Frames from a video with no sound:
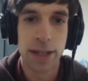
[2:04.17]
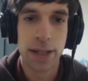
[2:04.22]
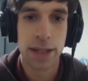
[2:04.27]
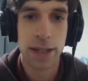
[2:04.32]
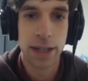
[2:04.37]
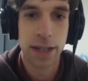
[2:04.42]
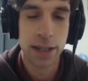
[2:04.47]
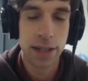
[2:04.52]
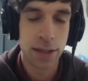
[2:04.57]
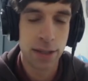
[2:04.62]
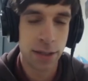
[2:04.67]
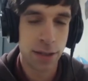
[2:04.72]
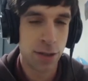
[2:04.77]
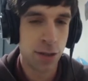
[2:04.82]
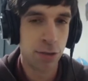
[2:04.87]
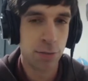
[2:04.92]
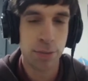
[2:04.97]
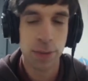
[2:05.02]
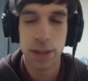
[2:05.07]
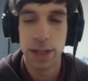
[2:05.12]
That's
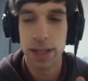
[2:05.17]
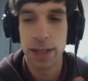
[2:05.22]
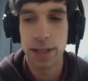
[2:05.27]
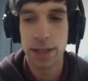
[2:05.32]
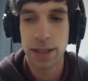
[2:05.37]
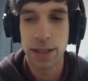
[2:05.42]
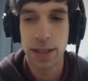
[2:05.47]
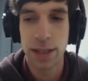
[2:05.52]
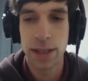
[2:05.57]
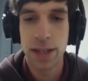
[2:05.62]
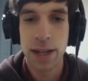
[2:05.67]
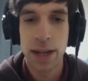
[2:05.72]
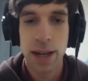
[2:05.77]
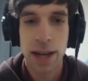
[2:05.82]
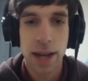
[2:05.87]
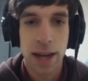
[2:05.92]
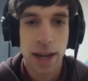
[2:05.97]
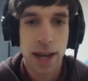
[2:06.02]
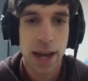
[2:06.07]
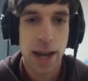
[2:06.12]
super easy,
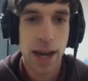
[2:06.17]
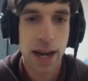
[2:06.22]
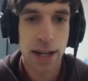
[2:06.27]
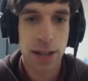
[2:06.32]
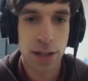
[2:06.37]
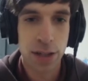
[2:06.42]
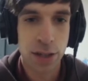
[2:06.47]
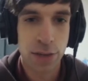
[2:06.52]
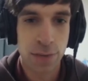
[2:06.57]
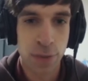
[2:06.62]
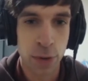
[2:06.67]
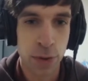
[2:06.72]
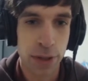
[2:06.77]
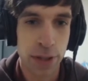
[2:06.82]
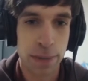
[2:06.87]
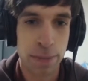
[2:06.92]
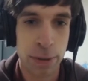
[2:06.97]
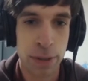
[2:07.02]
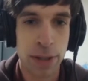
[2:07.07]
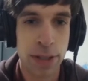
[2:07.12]
and it does
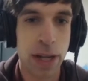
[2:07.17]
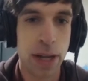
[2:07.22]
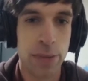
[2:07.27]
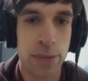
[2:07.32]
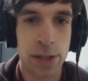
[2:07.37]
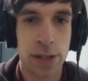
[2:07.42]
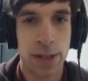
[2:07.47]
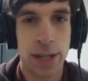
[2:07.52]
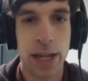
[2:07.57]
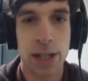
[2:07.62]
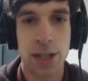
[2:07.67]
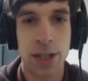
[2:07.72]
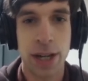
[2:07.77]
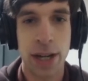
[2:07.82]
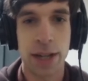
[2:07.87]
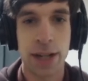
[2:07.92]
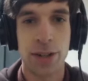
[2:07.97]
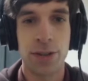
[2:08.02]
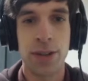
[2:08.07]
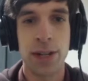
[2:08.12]
40%, which is actually
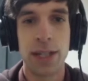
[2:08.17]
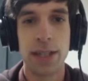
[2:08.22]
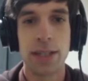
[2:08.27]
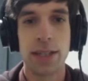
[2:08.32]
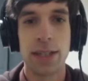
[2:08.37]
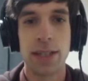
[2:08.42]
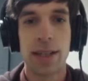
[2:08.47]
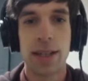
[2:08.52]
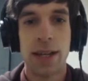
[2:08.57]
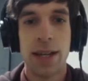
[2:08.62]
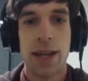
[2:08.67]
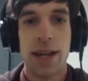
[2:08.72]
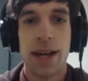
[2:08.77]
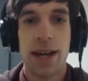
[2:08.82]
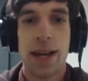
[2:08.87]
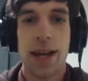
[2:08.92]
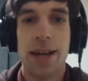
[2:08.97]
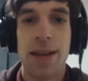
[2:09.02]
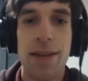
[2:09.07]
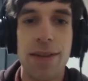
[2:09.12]
kind of crazy.
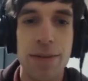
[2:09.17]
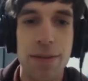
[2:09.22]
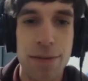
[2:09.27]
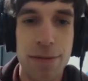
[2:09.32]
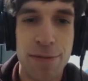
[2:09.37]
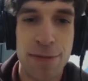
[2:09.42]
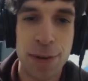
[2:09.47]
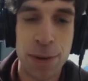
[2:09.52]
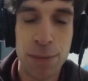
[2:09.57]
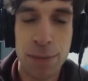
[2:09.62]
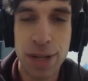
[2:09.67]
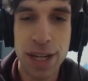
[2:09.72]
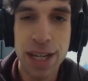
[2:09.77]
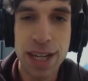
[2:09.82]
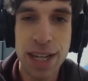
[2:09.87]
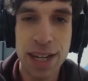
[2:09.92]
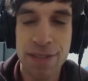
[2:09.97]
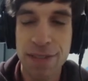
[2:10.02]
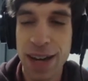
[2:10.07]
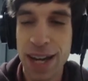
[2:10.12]
For me,
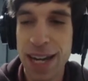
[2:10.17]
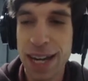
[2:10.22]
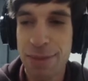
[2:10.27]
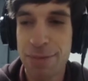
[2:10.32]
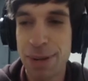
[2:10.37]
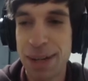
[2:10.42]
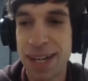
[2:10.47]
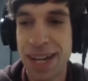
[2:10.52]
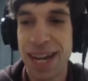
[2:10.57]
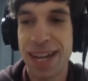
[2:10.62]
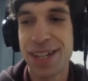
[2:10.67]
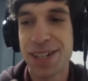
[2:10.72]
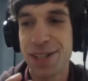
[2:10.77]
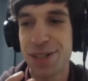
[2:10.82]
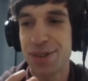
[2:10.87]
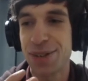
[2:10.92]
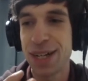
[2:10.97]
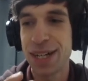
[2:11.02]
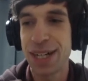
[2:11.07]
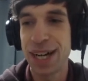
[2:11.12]
if I get
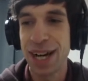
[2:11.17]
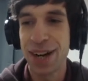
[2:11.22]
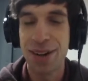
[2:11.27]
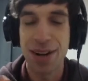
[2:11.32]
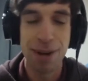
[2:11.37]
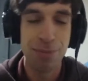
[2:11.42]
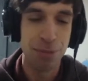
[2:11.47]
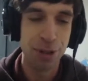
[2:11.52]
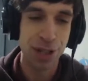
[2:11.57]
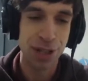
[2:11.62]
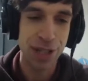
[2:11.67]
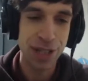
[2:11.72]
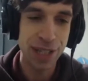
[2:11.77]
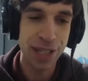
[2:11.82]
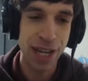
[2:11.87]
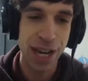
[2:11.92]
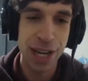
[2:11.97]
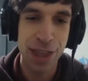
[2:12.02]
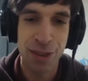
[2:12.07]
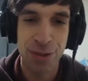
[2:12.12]
bananas right now,
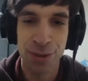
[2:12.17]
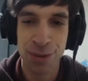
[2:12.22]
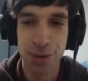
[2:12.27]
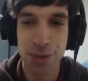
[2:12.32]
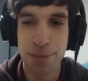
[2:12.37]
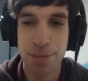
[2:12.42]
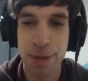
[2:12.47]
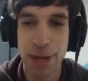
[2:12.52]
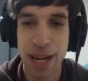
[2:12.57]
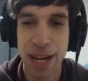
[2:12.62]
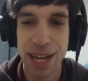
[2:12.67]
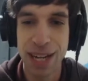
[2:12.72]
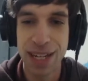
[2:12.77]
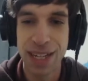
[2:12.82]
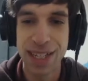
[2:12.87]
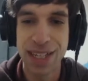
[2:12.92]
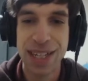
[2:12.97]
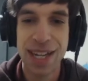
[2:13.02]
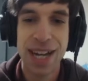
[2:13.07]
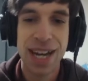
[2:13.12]
I throw the
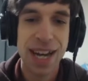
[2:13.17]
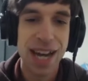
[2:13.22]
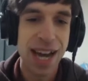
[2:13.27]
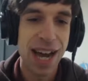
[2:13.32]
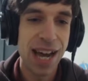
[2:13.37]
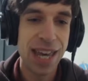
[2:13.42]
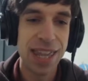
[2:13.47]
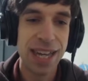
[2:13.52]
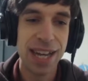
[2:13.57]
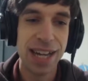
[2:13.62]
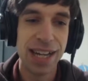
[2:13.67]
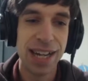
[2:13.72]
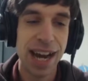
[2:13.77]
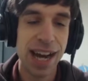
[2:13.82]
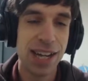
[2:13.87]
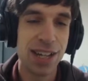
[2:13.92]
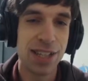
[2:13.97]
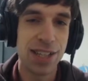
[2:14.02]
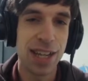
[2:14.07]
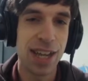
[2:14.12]
banana, and then
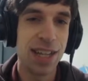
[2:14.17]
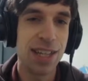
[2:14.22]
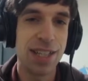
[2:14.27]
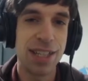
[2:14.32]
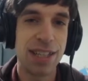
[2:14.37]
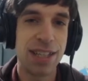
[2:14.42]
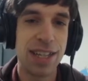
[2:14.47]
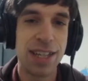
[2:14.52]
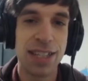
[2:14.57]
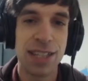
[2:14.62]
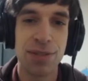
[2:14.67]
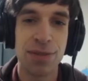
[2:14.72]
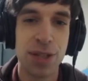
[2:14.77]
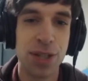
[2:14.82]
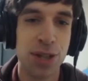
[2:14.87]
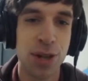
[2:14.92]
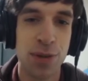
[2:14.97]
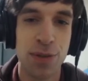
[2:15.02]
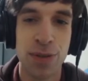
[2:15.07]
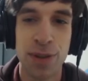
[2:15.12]
I just instinctively
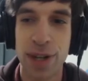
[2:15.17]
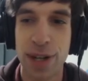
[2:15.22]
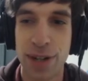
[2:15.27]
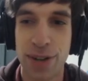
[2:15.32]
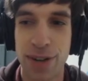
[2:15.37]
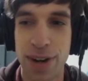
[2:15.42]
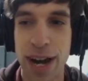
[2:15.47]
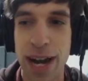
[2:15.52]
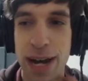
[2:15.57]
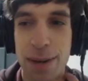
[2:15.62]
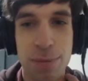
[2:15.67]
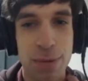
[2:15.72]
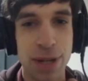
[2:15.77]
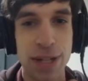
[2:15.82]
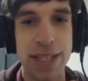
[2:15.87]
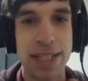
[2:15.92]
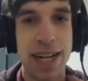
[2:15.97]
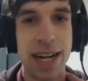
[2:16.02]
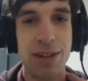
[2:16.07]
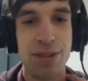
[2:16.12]
go for a grab
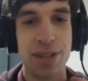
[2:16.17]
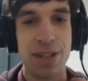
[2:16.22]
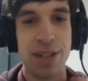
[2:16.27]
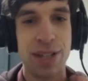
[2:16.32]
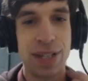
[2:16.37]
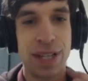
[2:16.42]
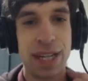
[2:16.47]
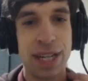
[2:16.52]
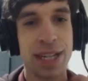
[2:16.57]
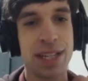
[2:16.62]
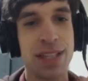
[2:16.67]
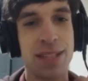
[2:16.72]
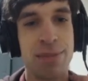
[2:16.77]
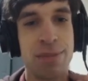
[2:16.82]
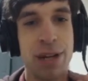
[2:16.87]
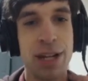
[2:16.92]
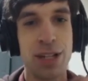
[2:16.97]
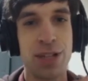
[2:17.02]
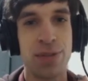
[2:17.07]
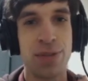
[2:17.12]
right down till it's
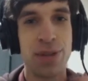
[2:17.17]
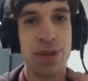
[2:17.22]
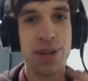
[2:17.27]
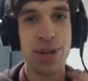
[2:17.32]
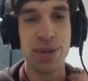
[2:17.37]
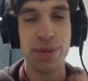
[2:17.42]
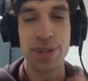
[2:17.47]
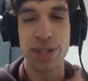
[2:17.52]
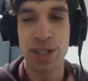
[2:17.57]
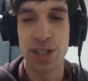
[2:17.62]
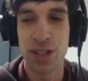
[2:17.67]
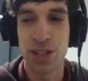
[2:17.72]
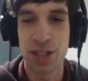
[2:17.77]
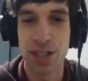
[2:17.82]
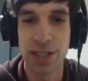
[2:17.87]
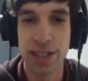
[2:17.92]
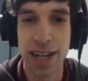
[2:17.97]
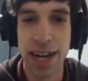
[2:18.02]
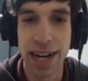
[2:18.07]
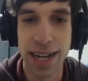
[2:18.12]
Smash 4, which is just
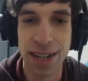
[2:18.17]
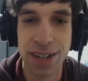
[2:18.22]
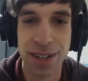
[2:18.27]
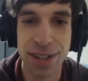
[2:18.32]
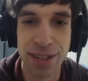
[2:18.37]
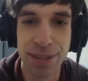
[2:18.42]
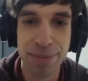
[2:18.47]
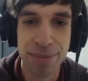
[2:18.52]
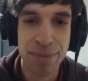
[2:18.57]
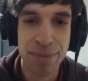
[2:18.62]
not good.